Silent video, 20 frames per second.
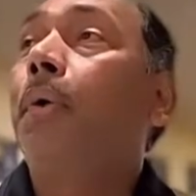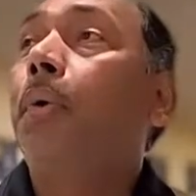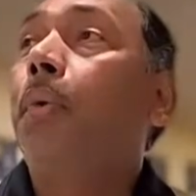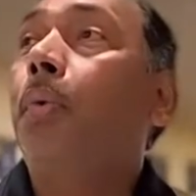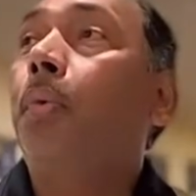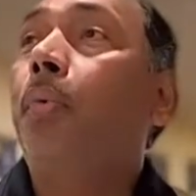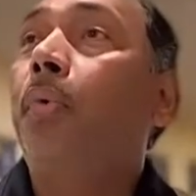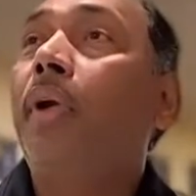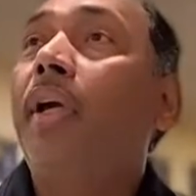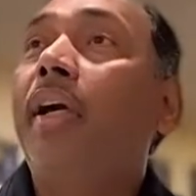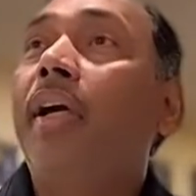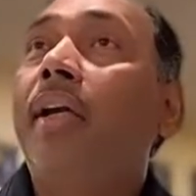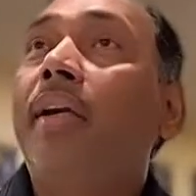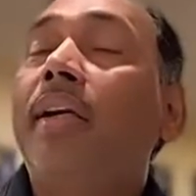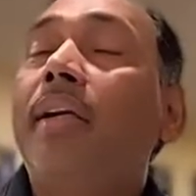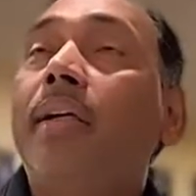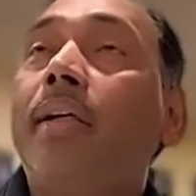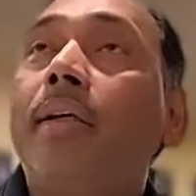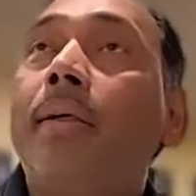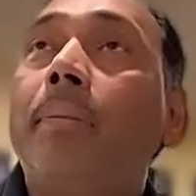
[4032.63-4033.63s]

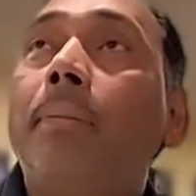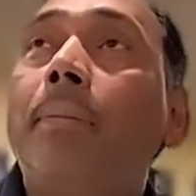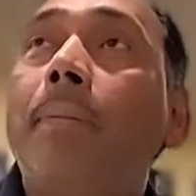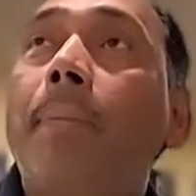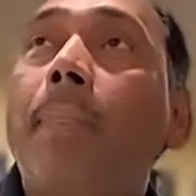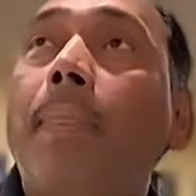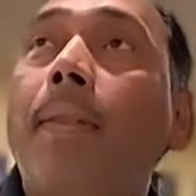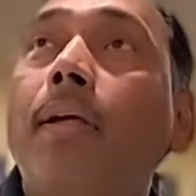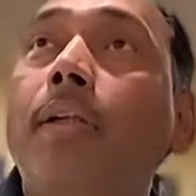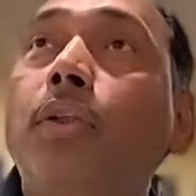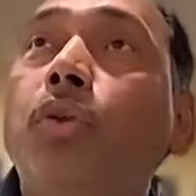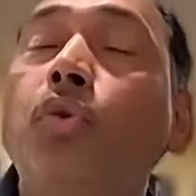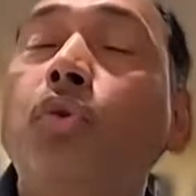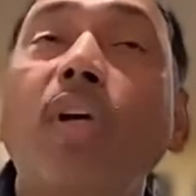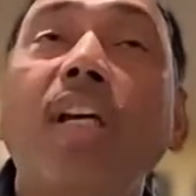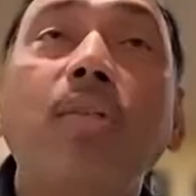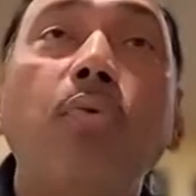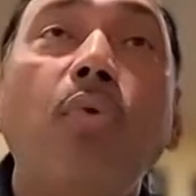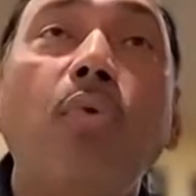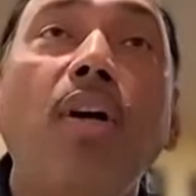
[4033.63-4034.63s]
where us uh,